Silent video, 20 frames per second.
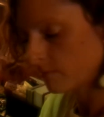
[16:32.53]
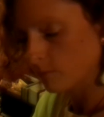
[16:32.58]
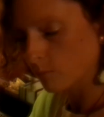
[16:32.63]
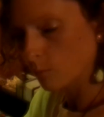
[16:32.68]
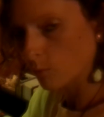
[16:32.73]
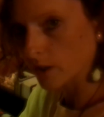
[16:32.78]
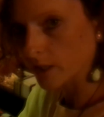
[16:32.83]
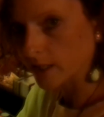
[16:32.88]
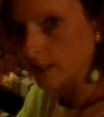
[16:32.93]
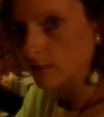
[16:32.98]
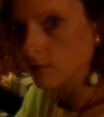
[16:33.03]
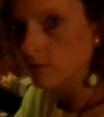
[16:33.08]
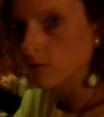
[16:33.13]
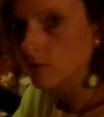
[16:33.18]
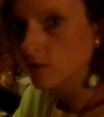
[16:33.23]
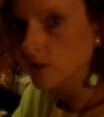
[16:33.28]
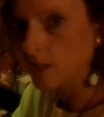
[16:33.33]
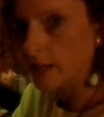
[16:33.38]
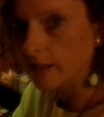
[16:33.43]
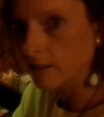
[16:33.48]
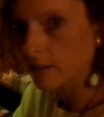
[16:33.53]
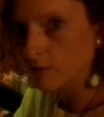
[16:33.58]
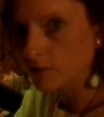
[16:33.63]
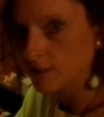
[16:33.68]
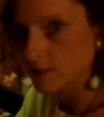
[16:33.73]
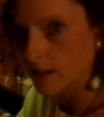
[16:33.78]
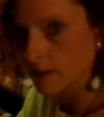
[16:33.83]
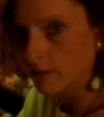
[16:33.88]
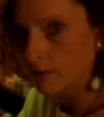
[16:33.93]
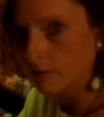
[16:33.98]
working through shadow
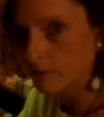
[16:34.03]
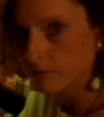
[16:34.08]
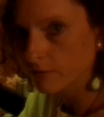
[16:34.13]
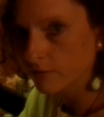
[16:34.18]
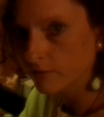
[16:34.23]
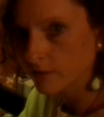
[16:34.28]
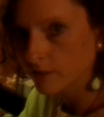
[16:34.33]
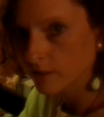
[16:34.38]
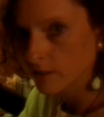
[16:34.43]
self,